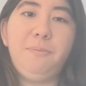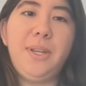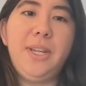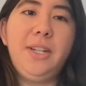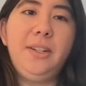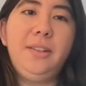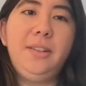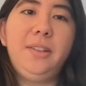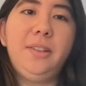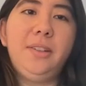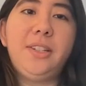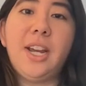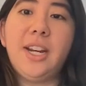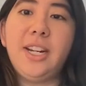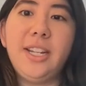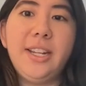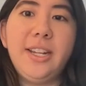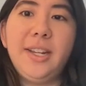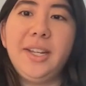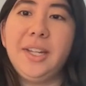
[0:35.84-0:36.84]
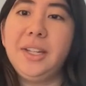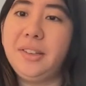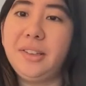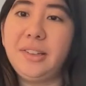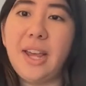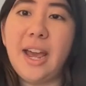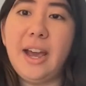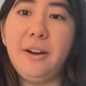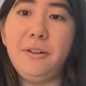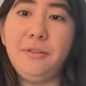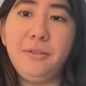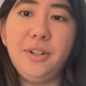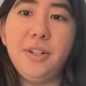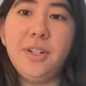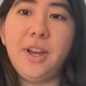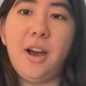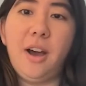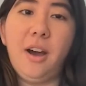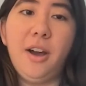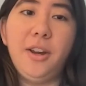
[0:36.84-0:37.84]
been studying
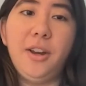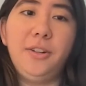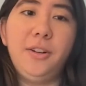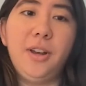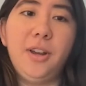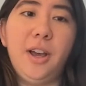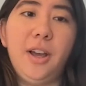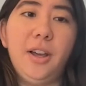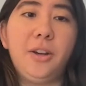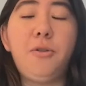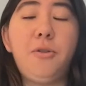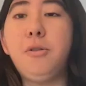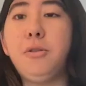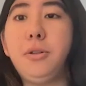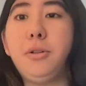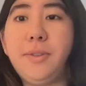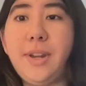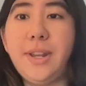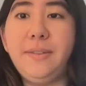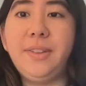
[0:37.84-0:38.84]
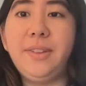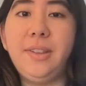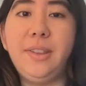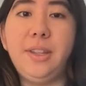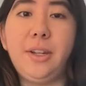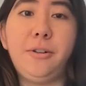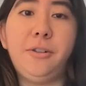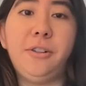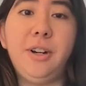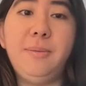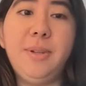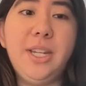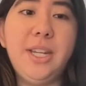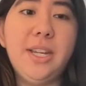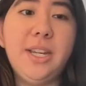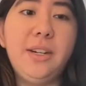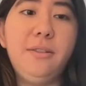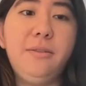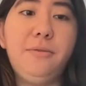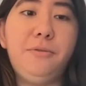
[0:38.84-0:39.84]
sound on coral reefs in the
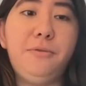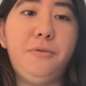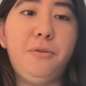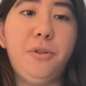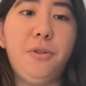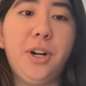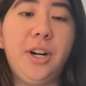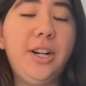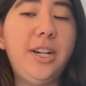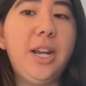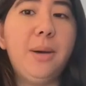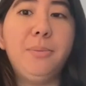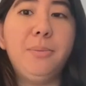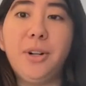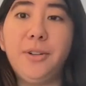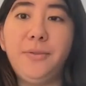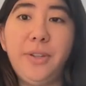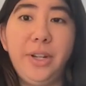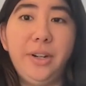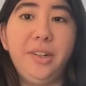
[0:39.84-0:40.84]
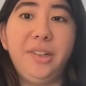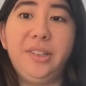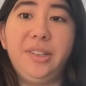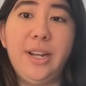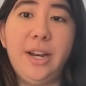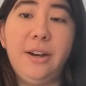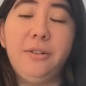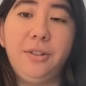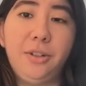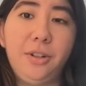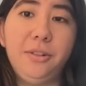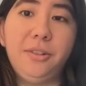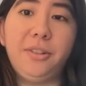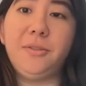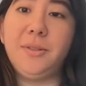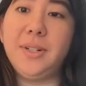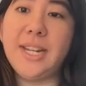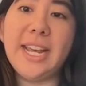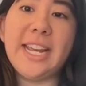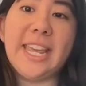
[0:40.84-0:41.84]
Caribbean for a number of years now, close
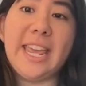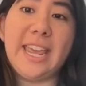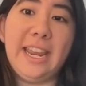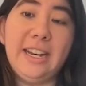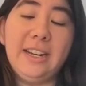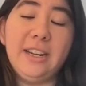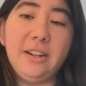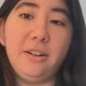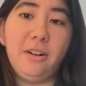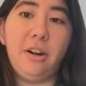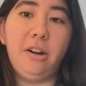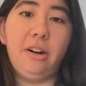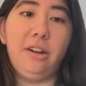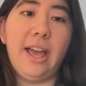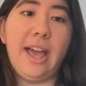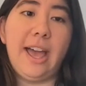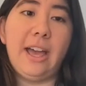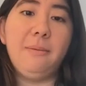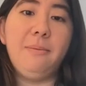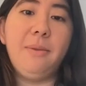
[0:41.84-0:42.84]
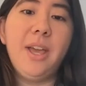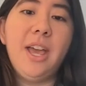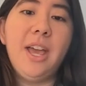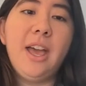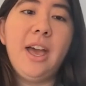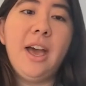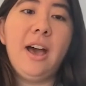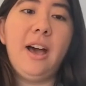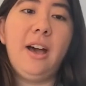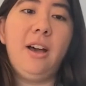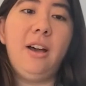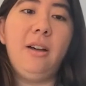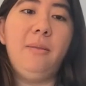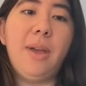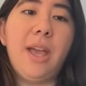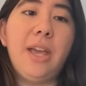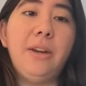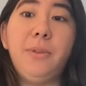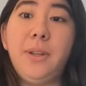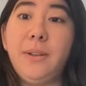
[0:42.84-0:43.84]
to a decade in our lab.
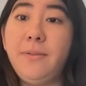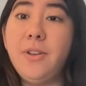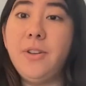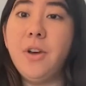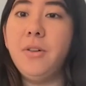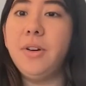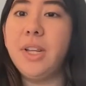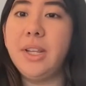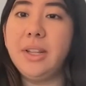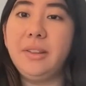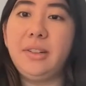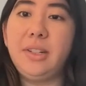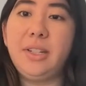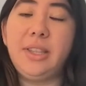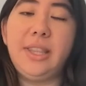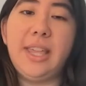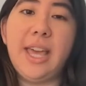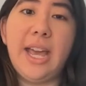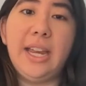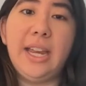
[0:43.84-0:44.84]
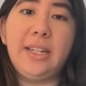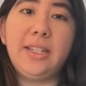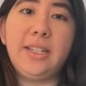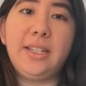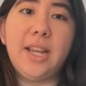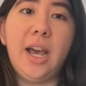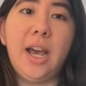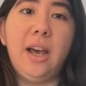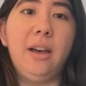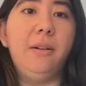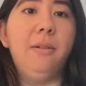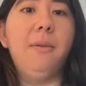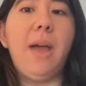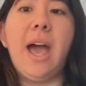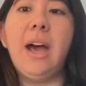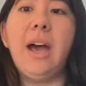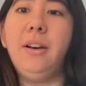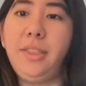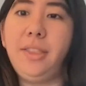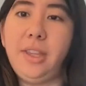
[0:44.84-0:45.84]
And we've noticed that
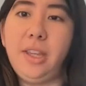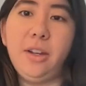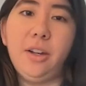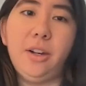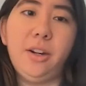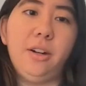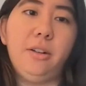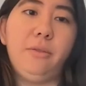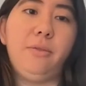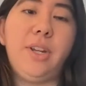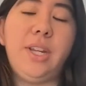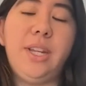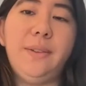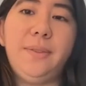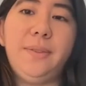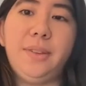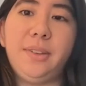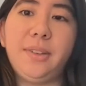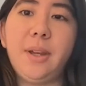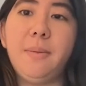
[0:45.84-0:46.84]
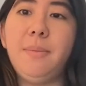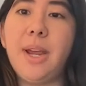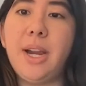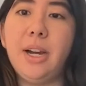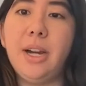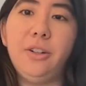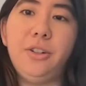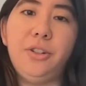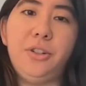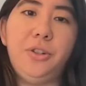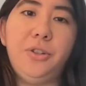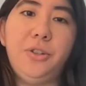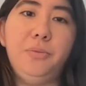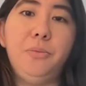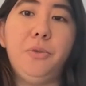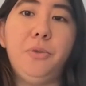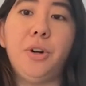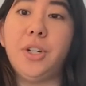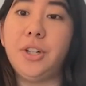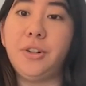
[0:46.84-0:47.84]
healthier reefs compared to
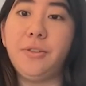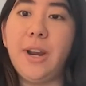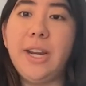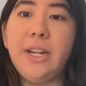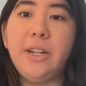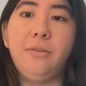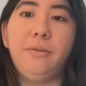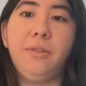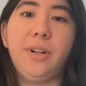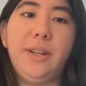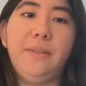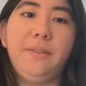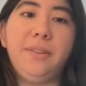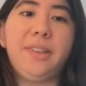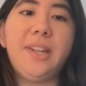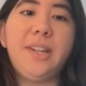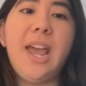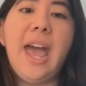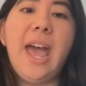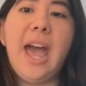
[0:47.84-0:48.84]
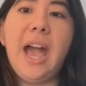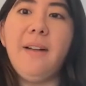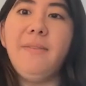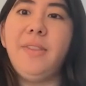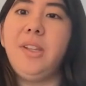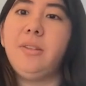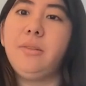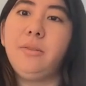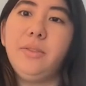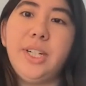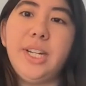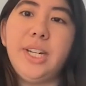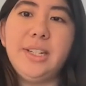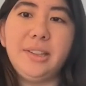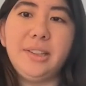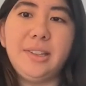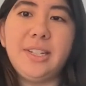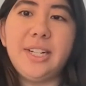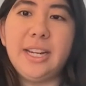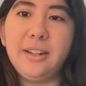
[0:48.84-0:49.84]
more degraded reefs have these really
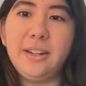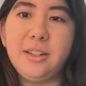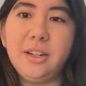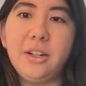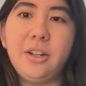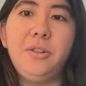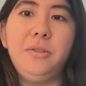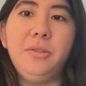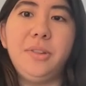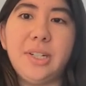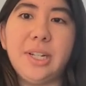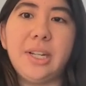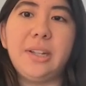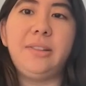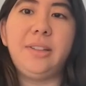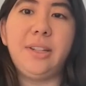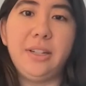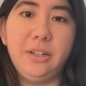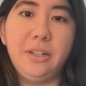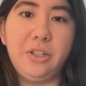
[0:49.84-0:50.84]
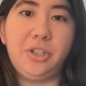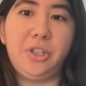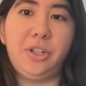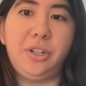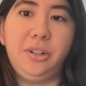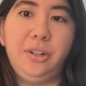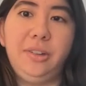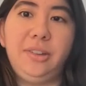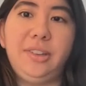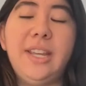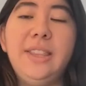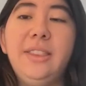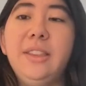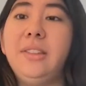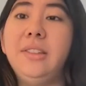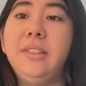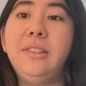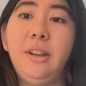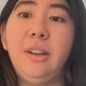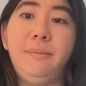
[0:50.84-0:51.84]
distinct acoustic signatures. And
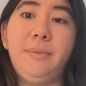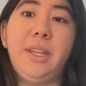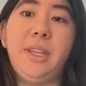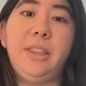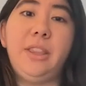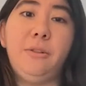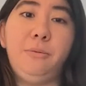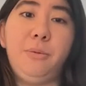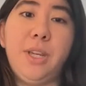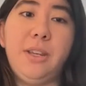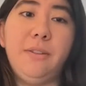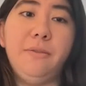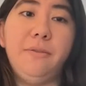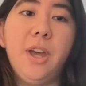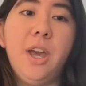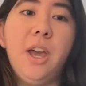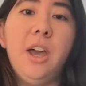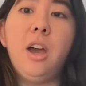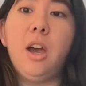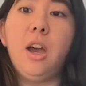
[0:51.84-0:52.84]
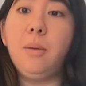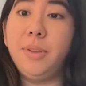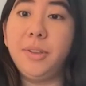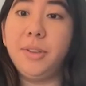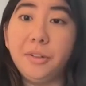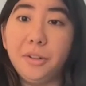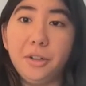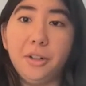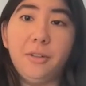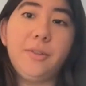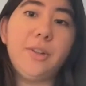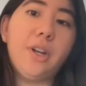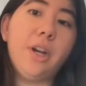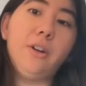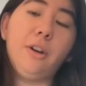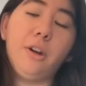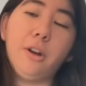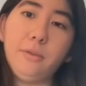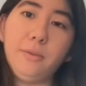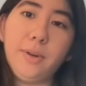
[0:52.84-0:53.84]
this is something that we've observed
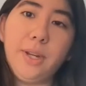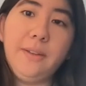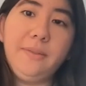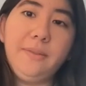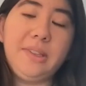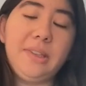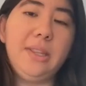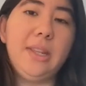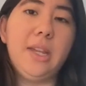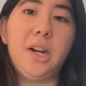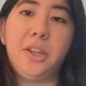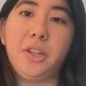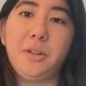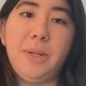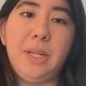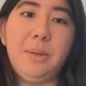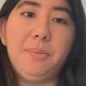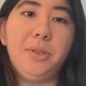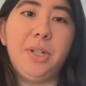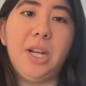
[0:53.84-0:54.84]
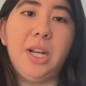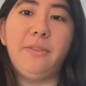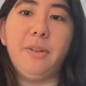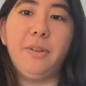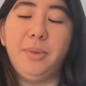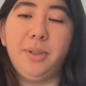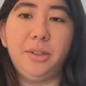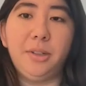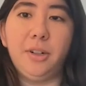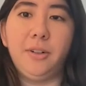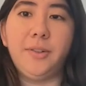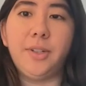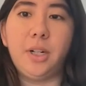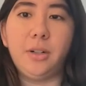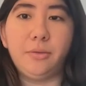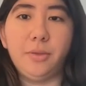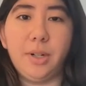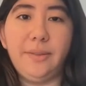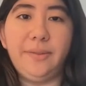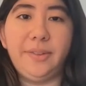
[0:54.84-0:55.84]
on our reefs and that other people have observed
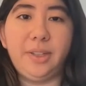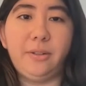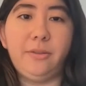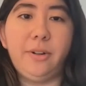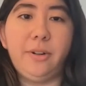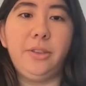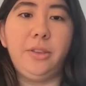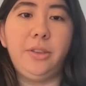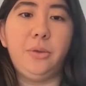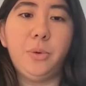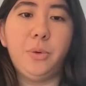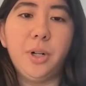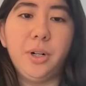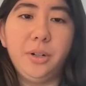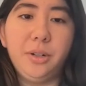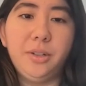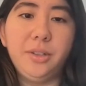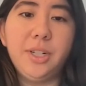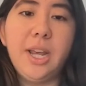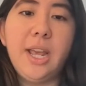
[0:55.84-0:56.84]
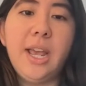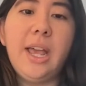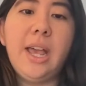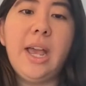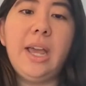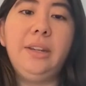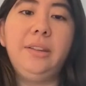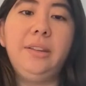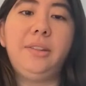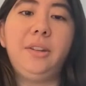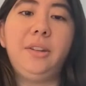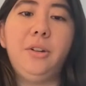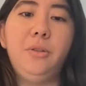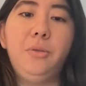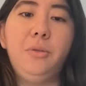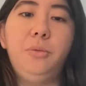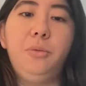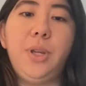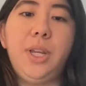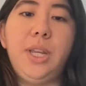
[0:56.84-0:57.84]
on reefs around the world. And
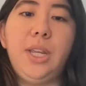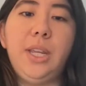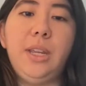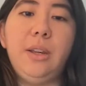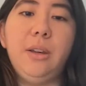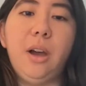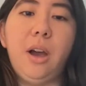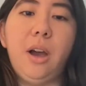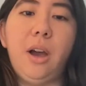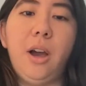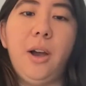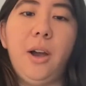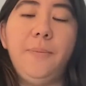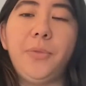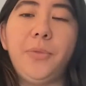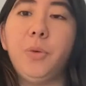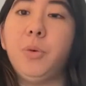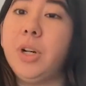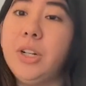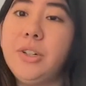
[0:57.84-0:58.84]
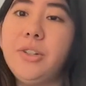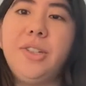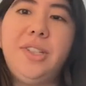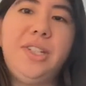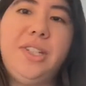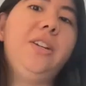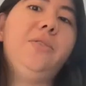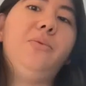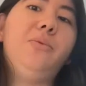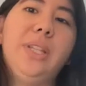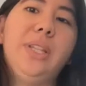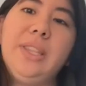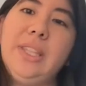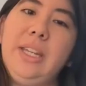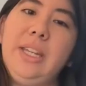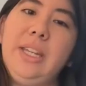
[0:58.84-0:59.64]
so we were interested in what the